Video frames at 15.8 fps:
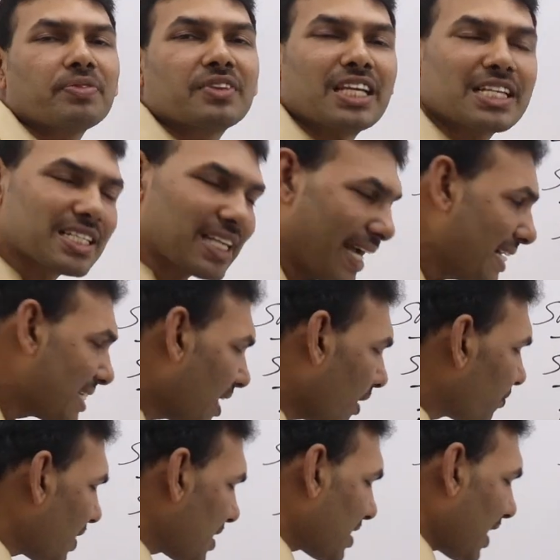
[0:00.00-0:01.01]
the size
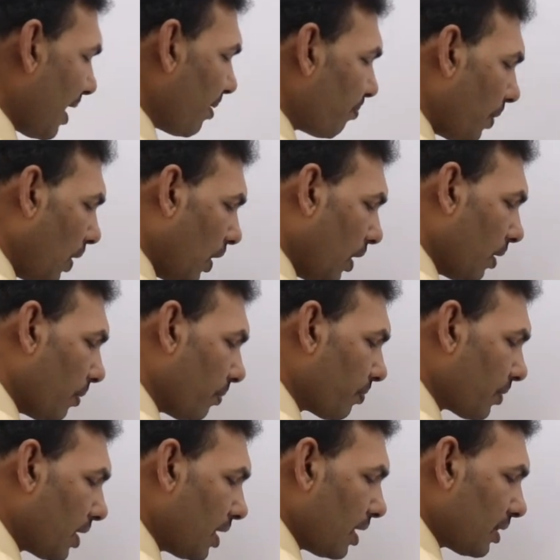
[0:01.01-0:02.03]
of the sample,
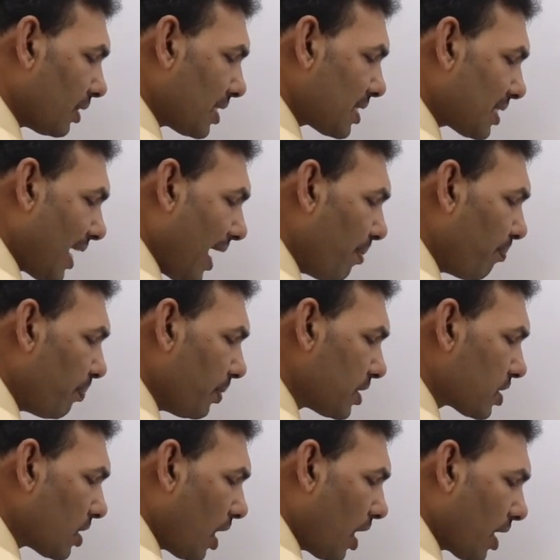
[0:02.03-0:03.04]
the
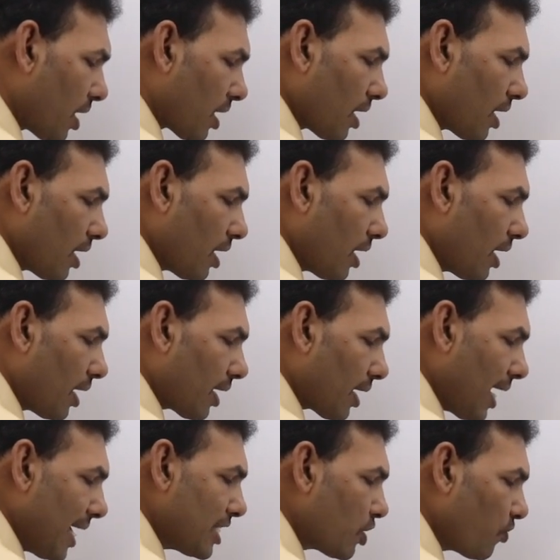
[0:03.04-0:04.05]
samples are
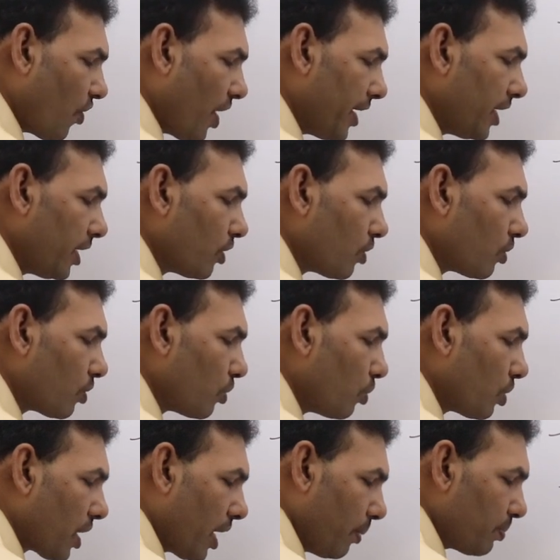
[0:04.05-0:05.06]
classified into two
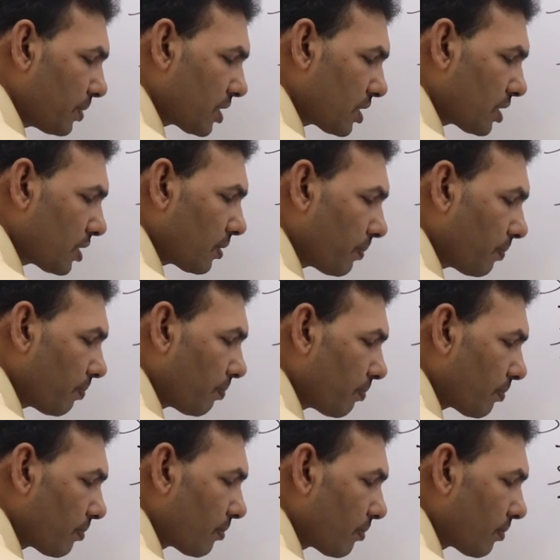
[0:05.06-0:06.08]
types.
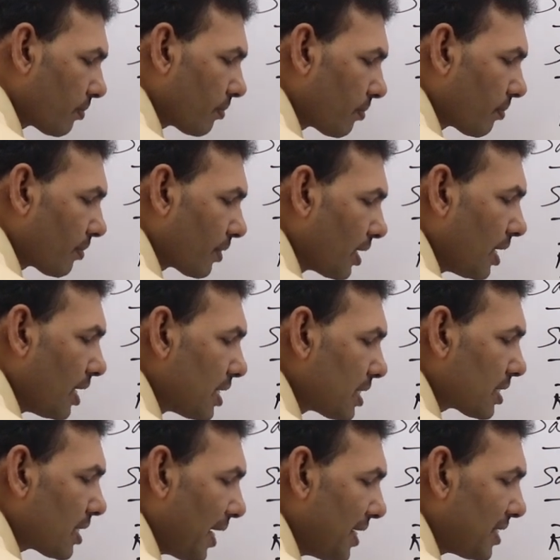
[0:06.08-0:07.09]

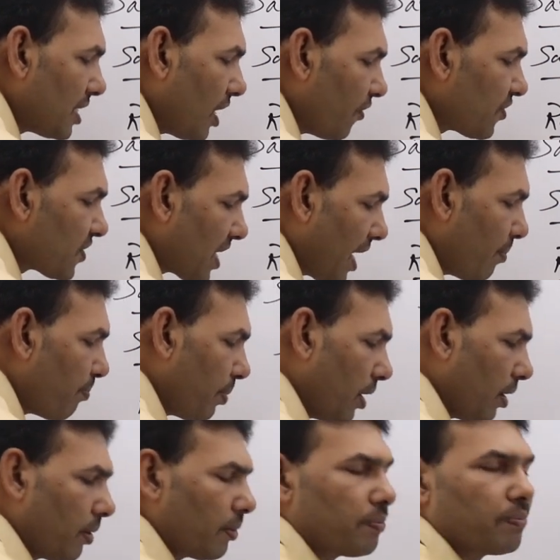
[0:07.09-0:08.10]
Size of
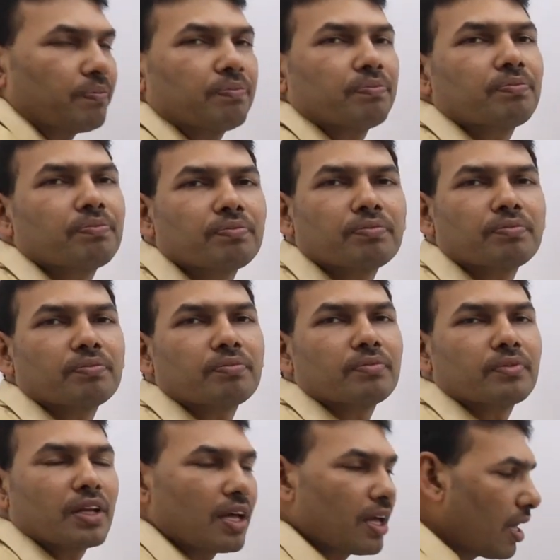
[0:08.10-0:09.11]
sample,
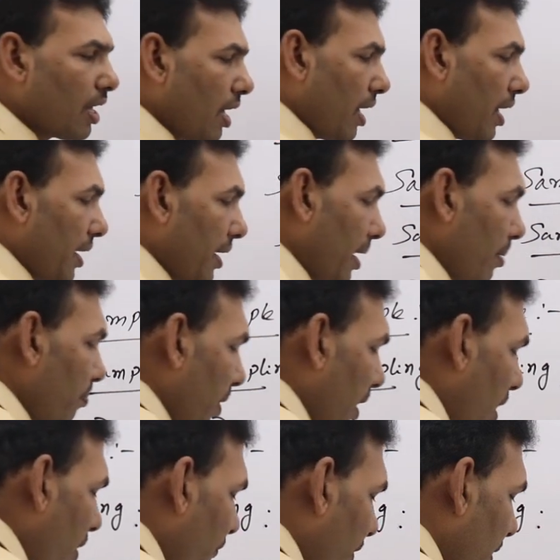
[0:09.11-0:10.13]
number
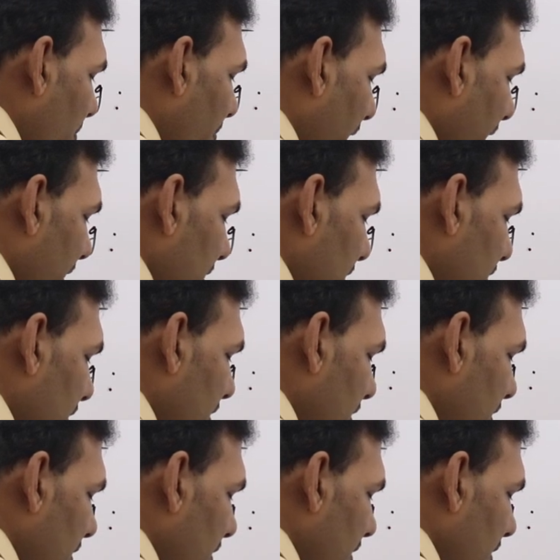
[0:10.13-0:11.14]
of
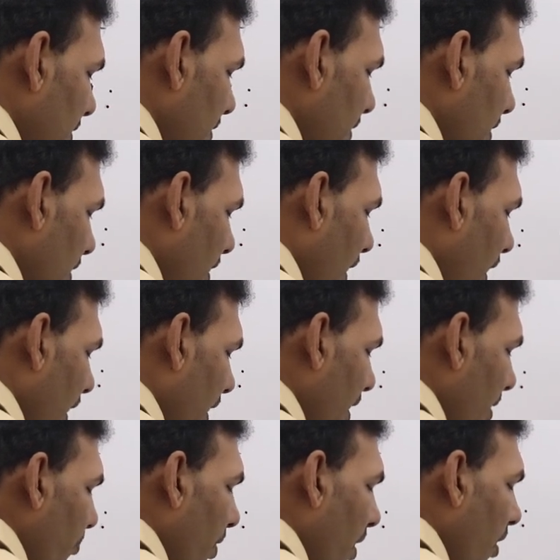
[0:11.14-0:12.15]
elements or
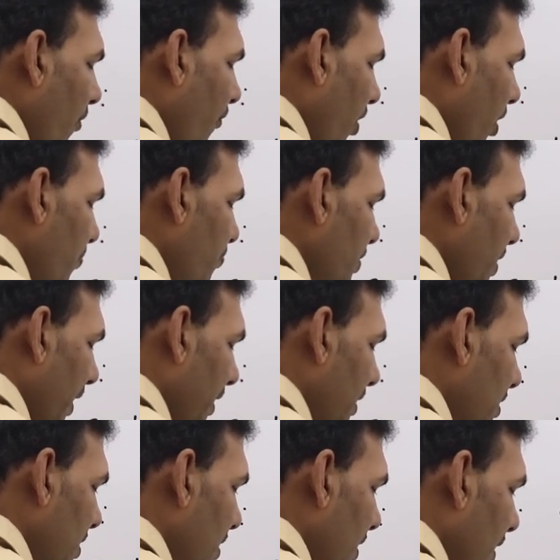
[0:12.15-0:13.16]
number of
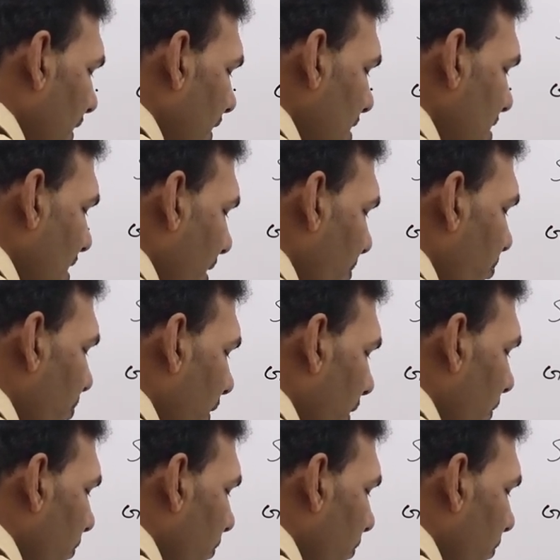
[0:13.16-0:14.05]
objects in the sample.